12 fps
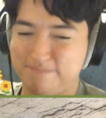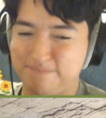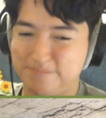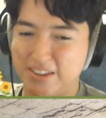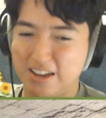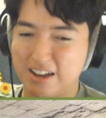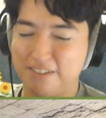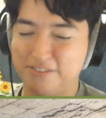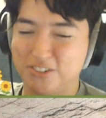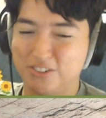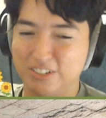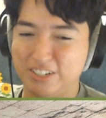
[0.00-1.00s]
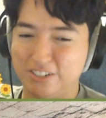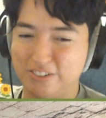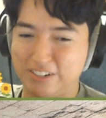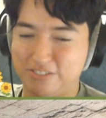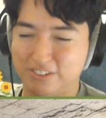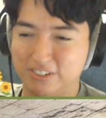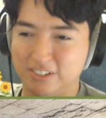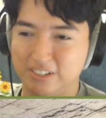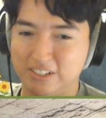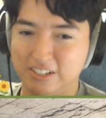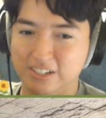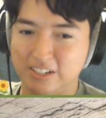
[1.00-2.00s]
I'm truly grateful.
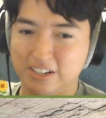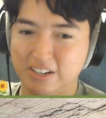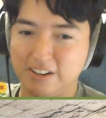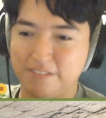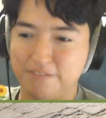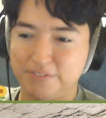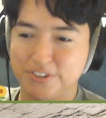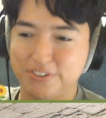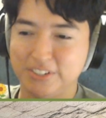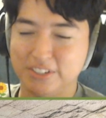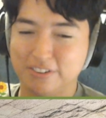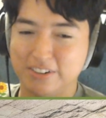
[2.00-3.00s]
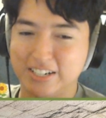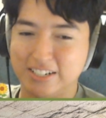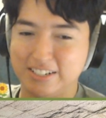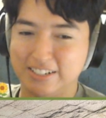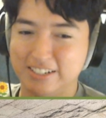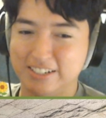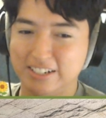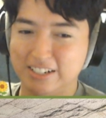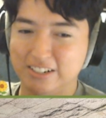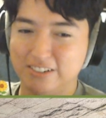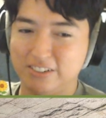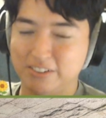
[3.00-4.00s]
During the Rising,
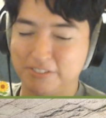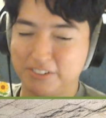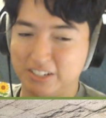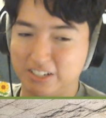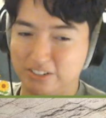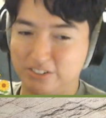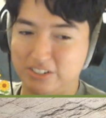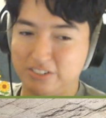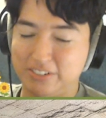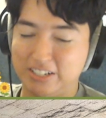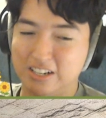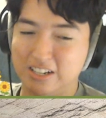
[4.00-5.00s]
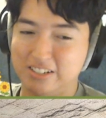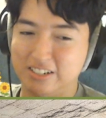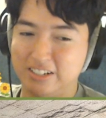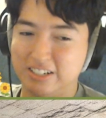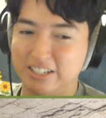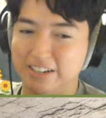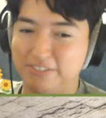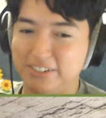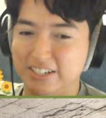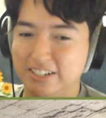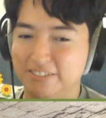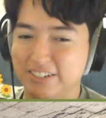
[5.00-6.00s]
we remember those we lost in a calamity
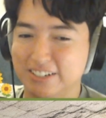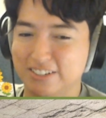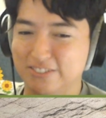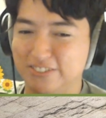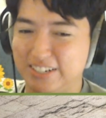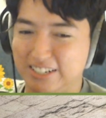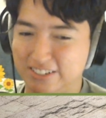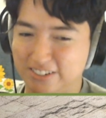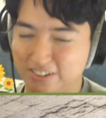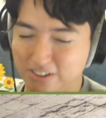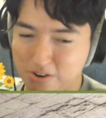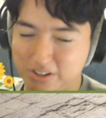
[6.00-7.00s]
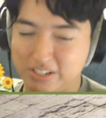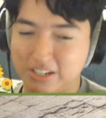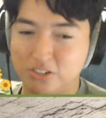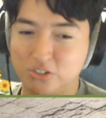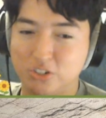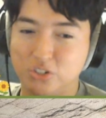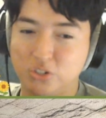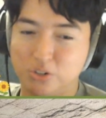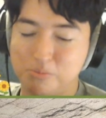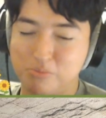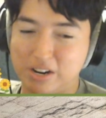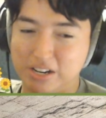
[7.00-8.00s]
even as we turn our attention to a
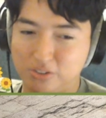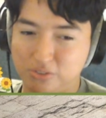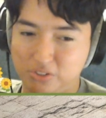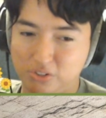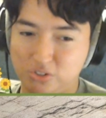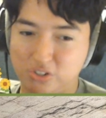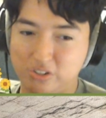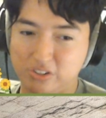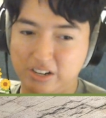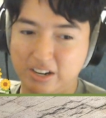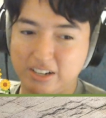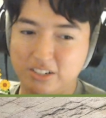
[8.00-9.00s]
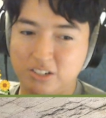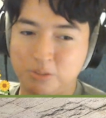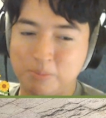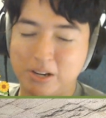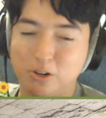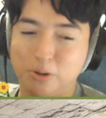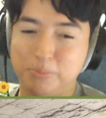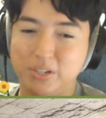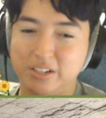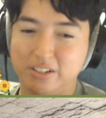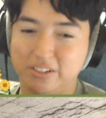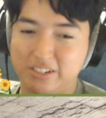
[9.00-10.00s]
brighter future. 'Tis my hope to
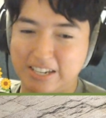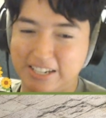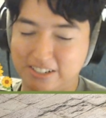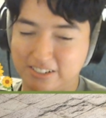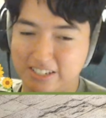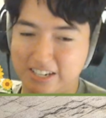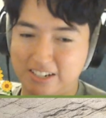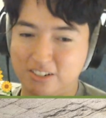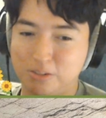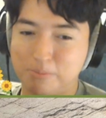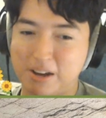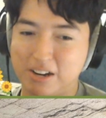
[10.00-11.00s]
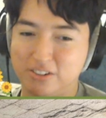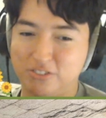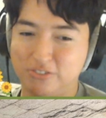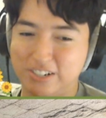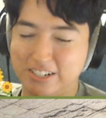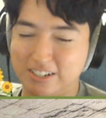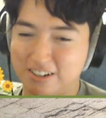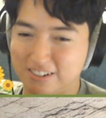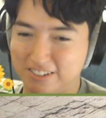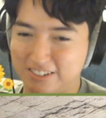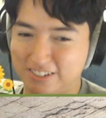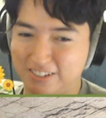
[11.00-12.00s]
hear a tale that inspires one and all
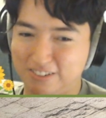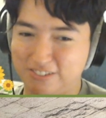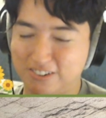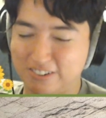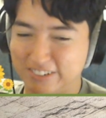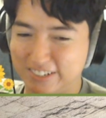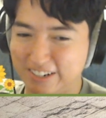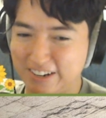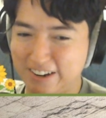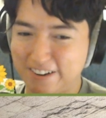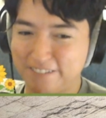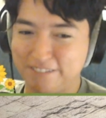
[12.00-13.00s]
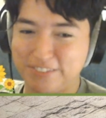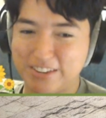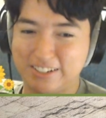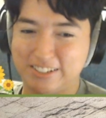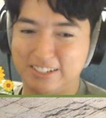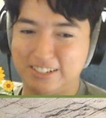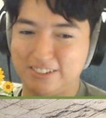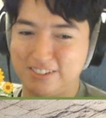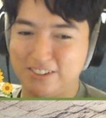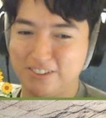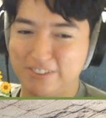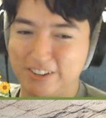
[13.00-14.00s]
to look forward. Now then, there's no
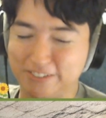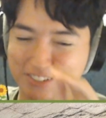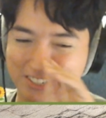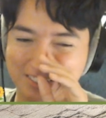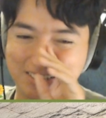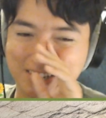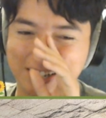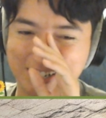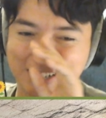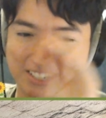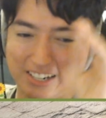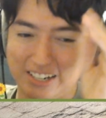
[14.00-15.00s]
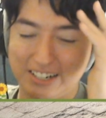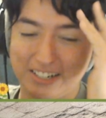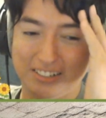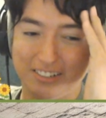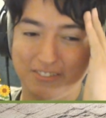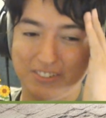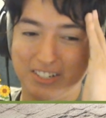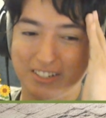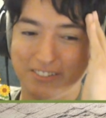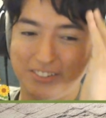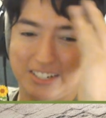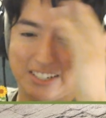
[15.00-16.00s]
better place to talk in limbs and
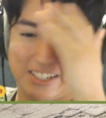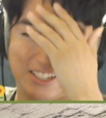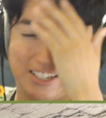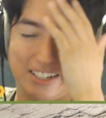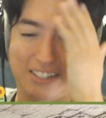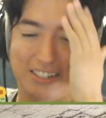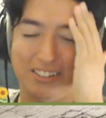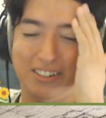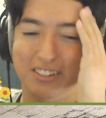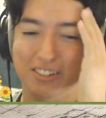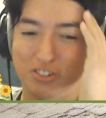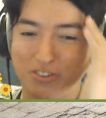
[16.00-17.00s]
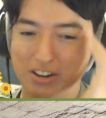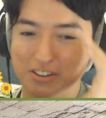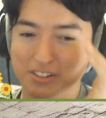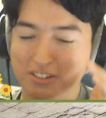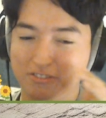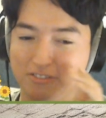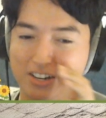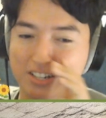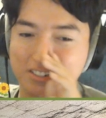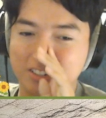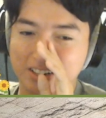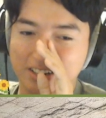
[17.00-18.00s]
lemons than in the drowning wench.
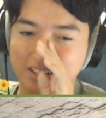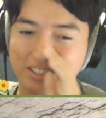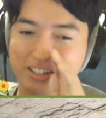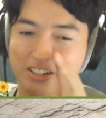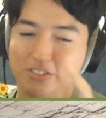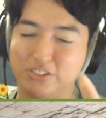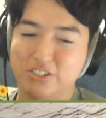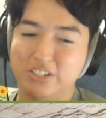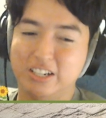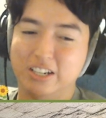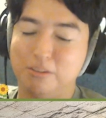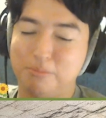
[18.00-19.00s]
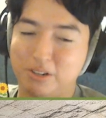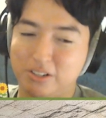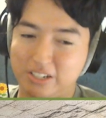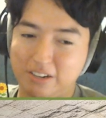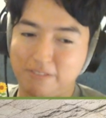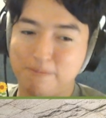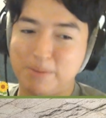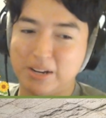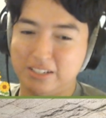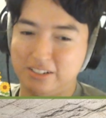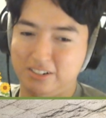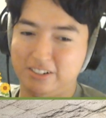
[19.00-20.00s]
Let us first seek out the barkeep
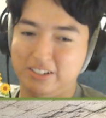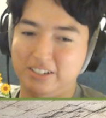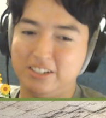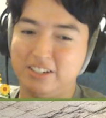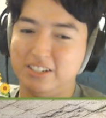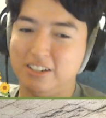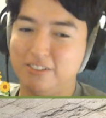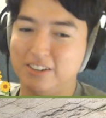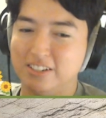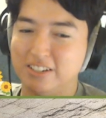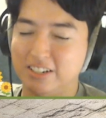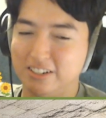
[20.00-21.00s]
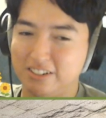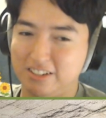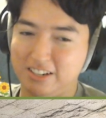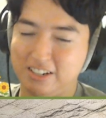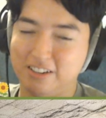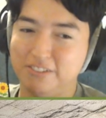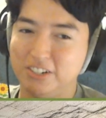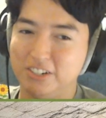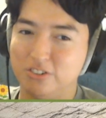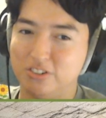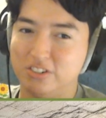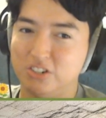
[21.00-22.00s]
Badadon to see if he has anything of
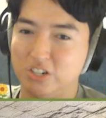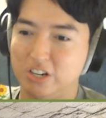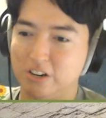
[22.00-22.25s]
interest to share.